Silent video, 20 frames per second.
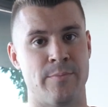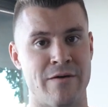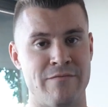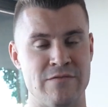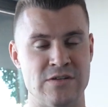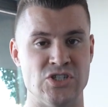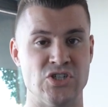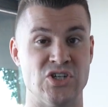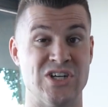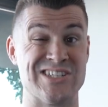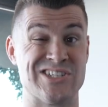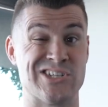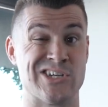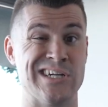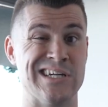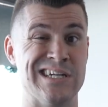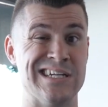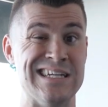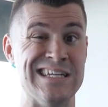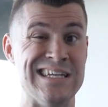Obviously, you guys are
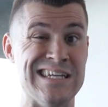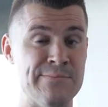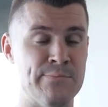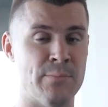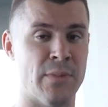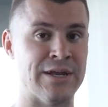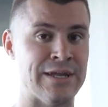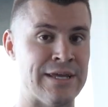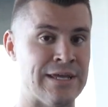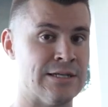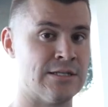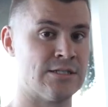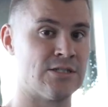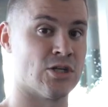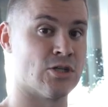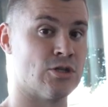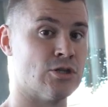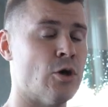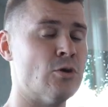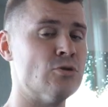gonna need money
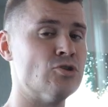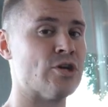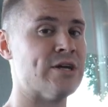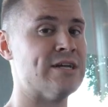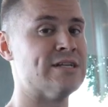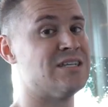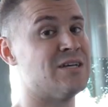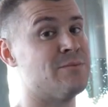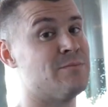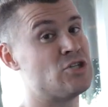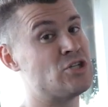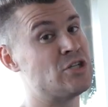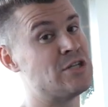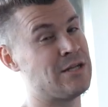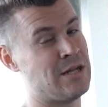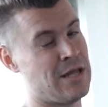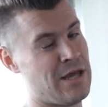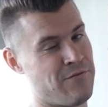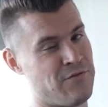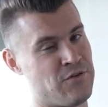to load your ATM
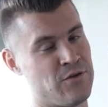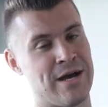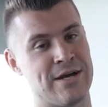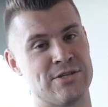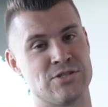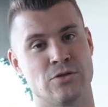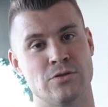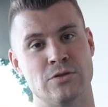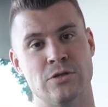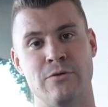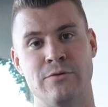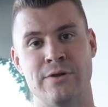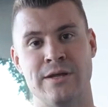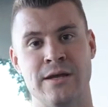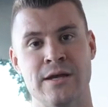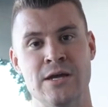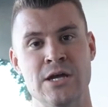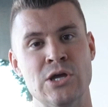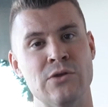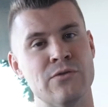machine if you guys are loading.